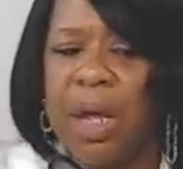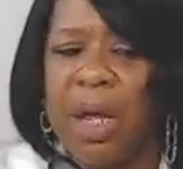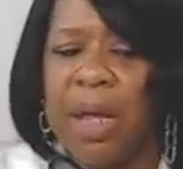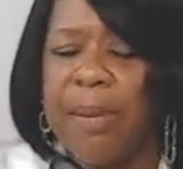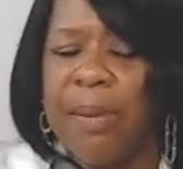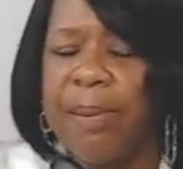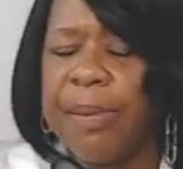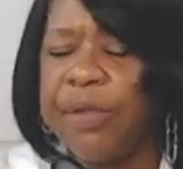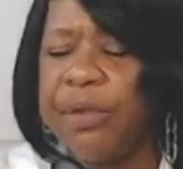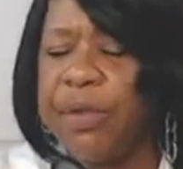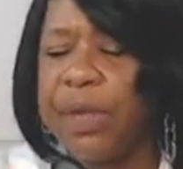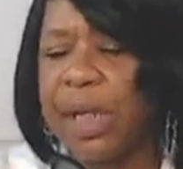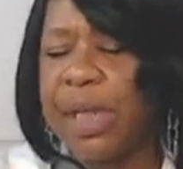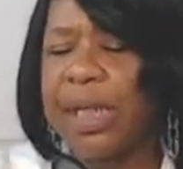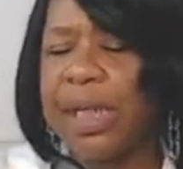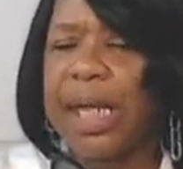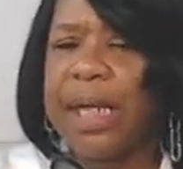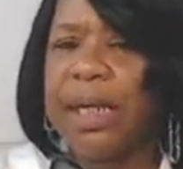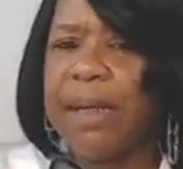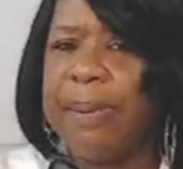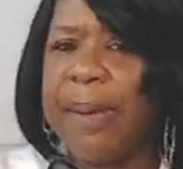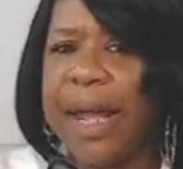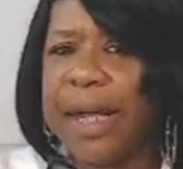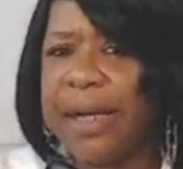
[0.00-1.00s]

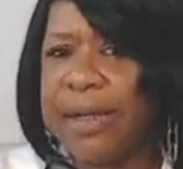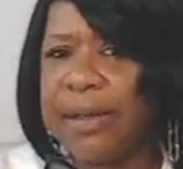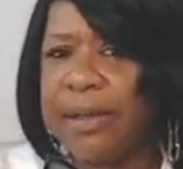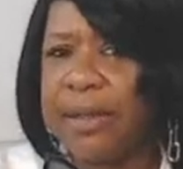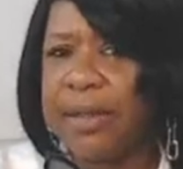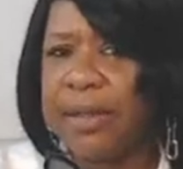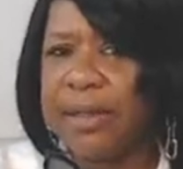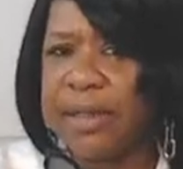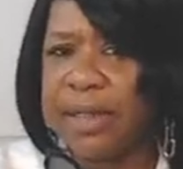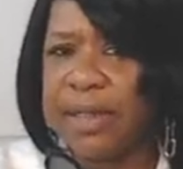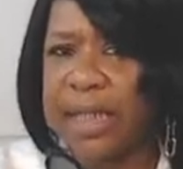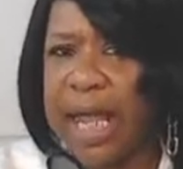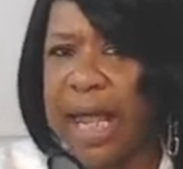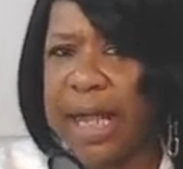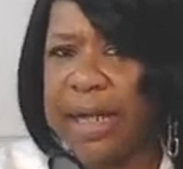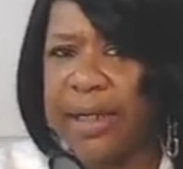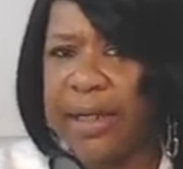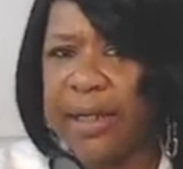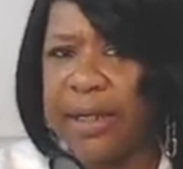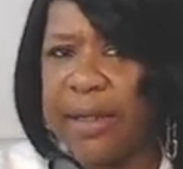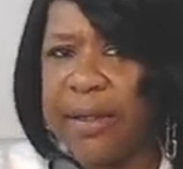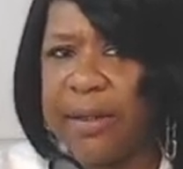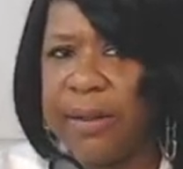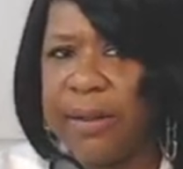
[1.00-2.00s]
matriculated back into
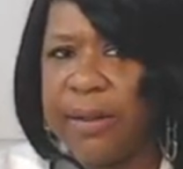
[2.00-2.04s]
society.